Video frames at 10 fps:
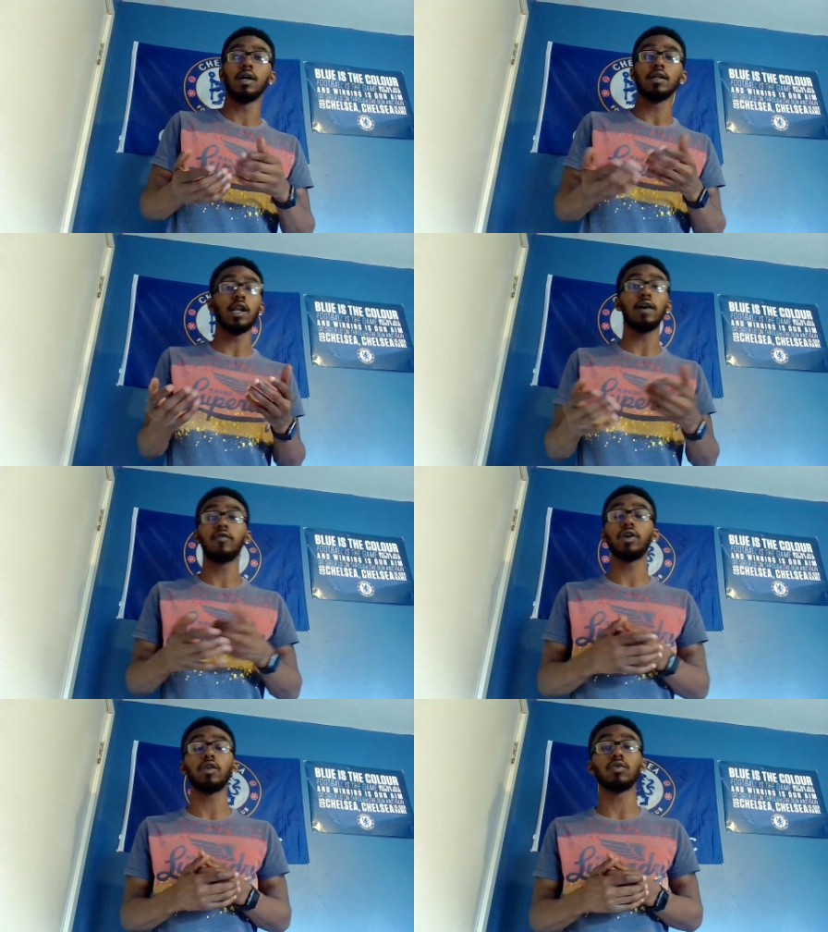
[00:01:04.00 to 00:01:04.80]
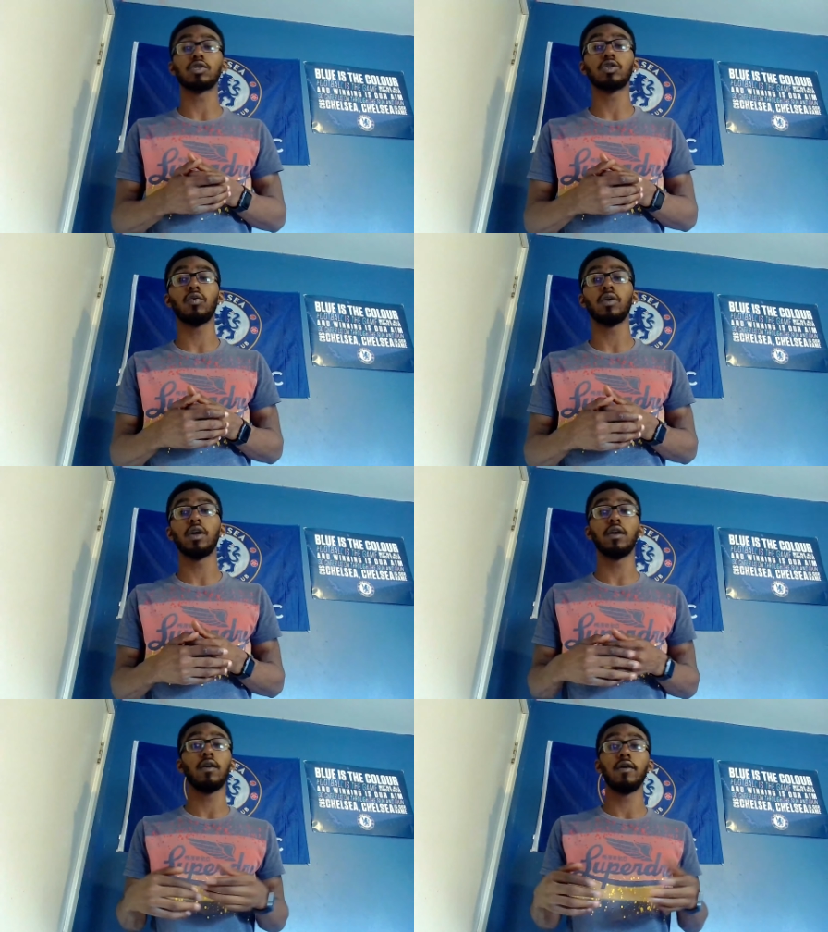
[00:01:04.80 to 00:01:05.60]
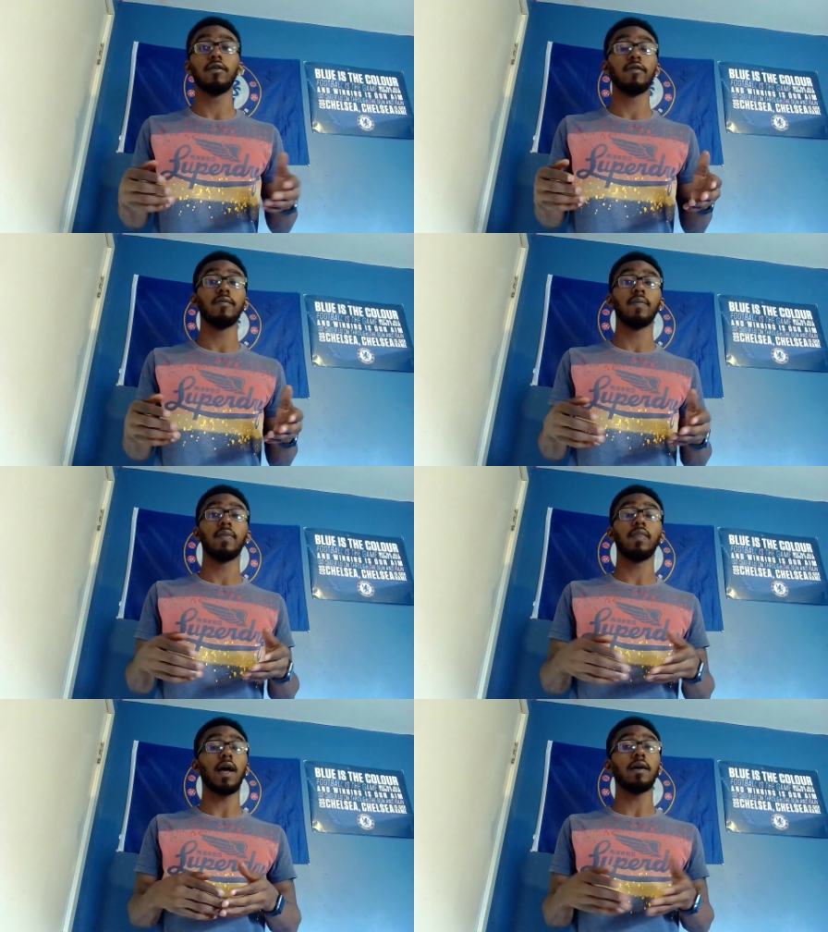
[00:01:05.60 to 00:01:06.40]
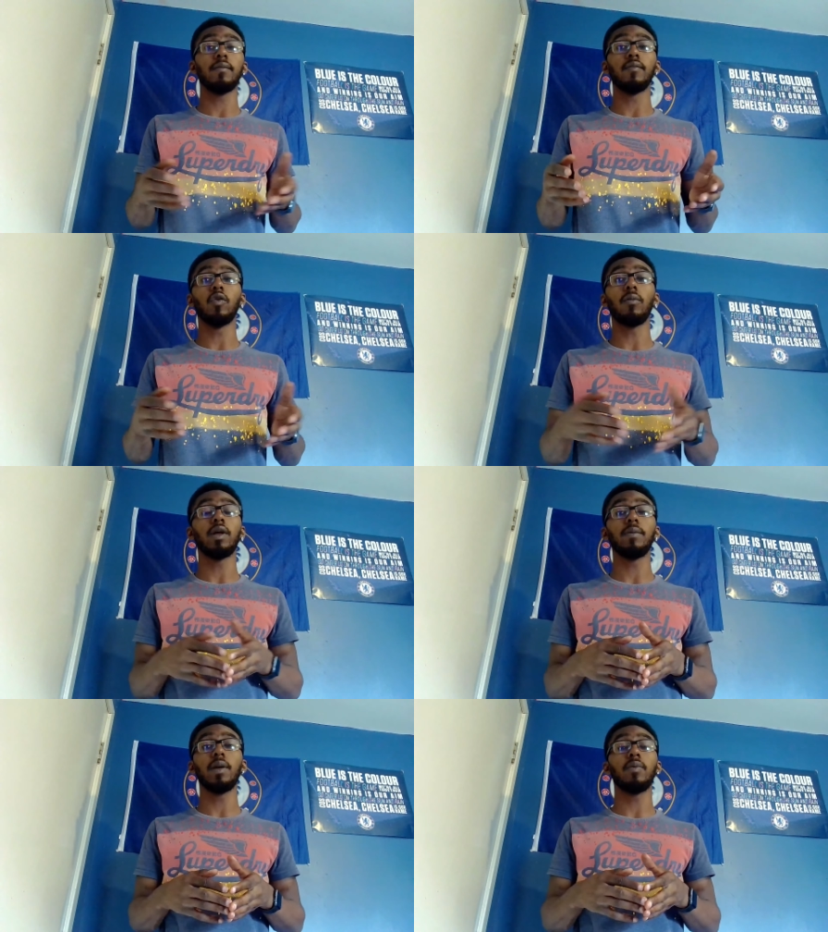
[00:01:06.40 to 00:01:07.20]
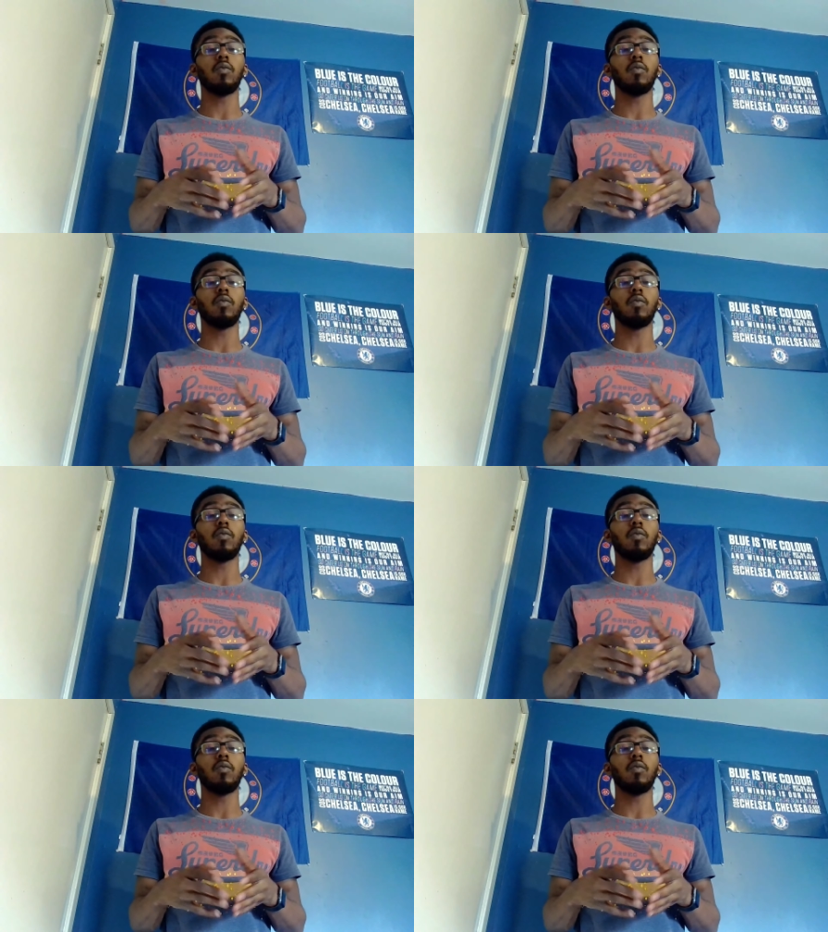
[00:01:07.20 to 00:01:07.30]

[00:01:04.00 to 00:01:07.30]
the level that you're showing, not many people